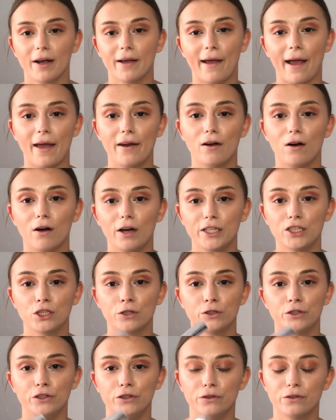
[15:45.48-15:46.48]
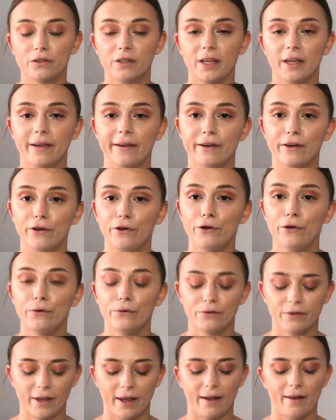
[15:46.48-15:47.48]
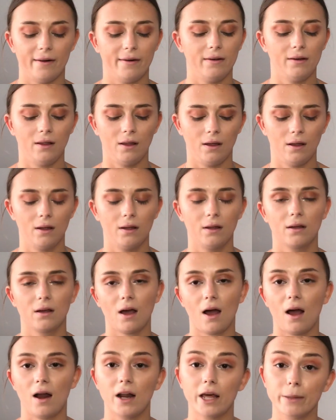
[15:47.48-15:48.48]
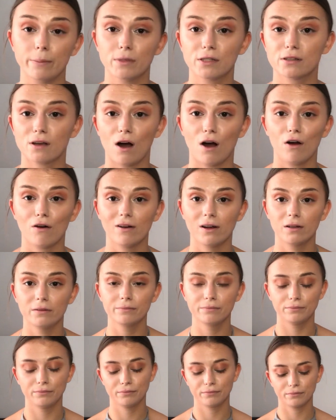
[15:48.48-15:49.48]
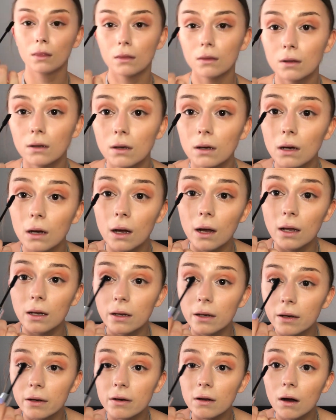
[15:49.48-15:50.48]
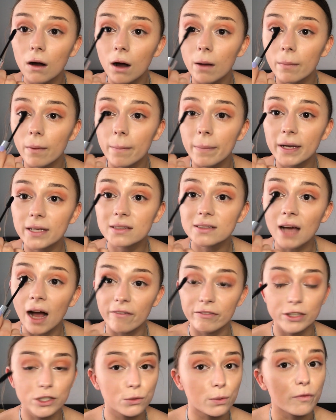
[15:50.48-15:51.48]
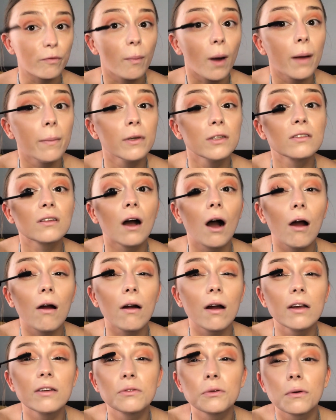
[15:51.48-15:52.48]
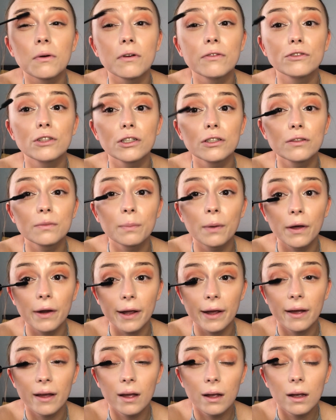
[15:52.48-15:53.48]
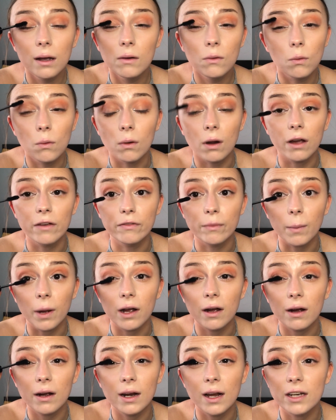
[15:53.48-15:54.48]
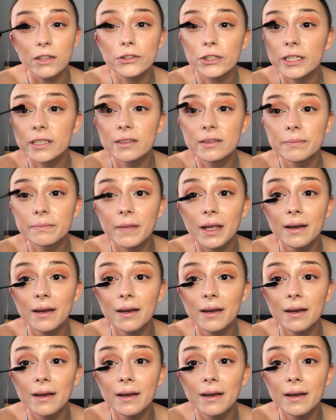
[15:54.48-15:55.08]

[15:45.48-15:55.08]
again, I just use the New Skin curling mascara, and I'm a bit savage with my mascara. I sort of just put it all over my eyelashes.